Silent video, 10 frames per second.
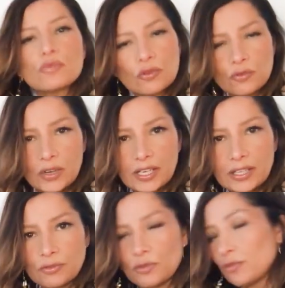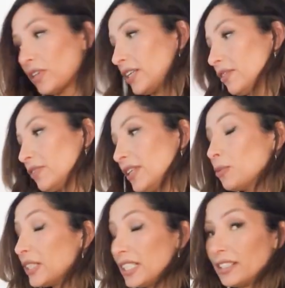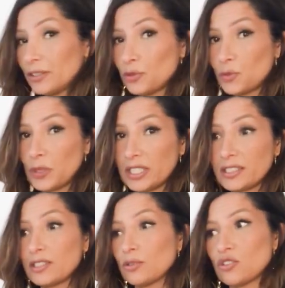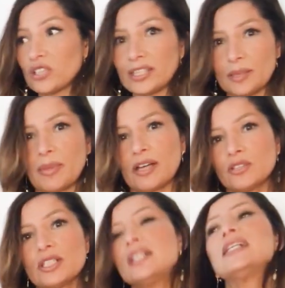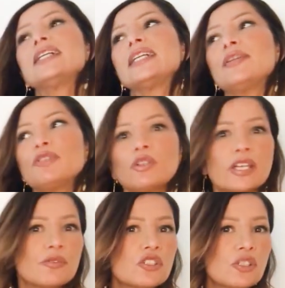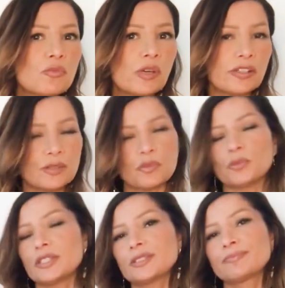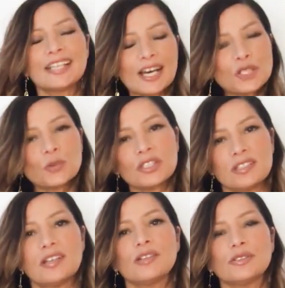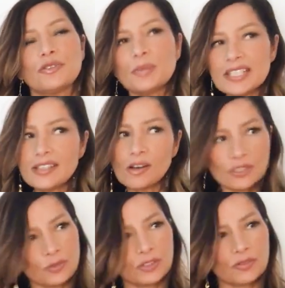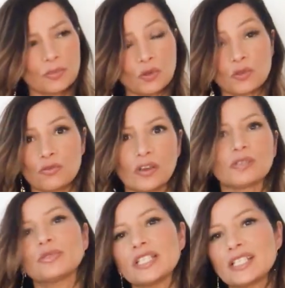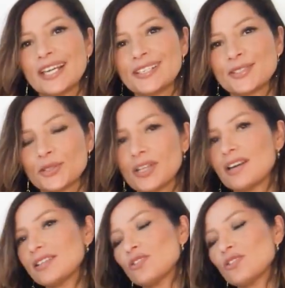4505, and I really like those pieces, so check them out if you're looking for gym wear at the moment. The last one is Zara. For me, Zara is one of the most fun retailers on the high